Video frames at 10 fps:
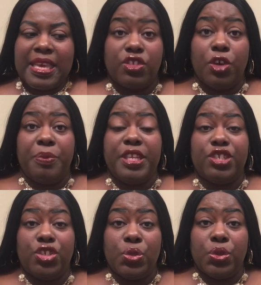So be
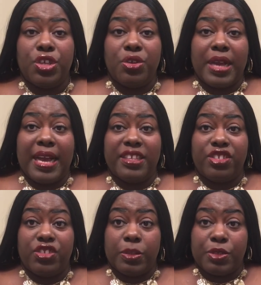sure, you
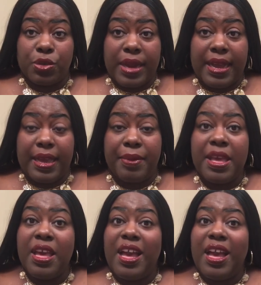guys, to subscribe.